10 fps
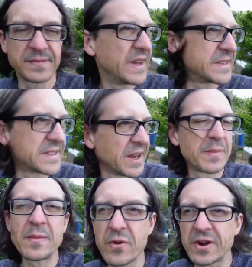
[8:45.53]
It's still a
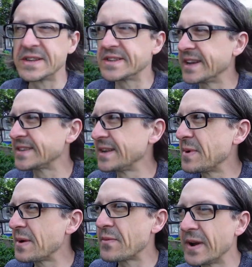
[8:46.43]
bit breezy,
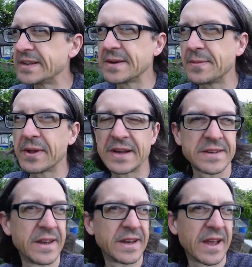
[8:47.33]
but that's
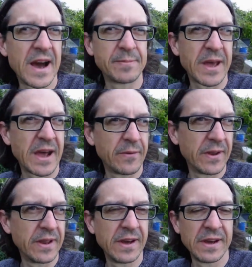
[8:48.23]
going to calm down
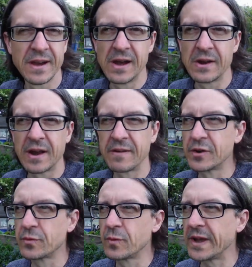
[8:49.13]
and we're going to have a
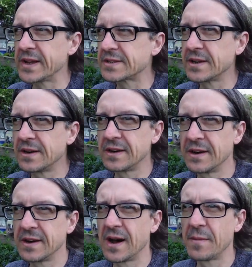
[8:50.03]
good week, so
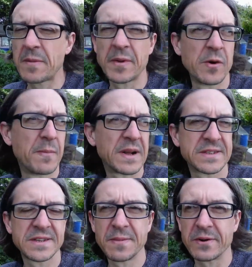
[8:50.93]
I'll maybe come back
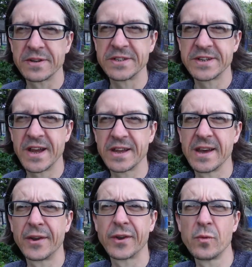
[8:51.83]
tomorrow and check.
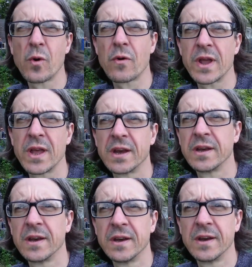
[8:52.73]
I do worry.
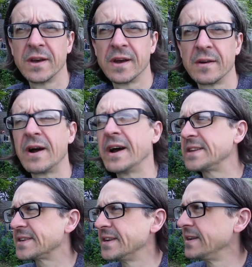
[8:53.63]

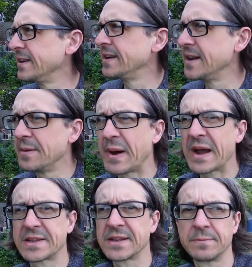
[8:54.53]
Right,
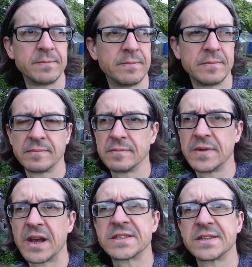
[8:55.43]
back to
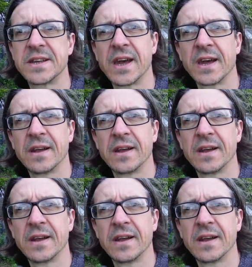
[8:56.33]
yesterday.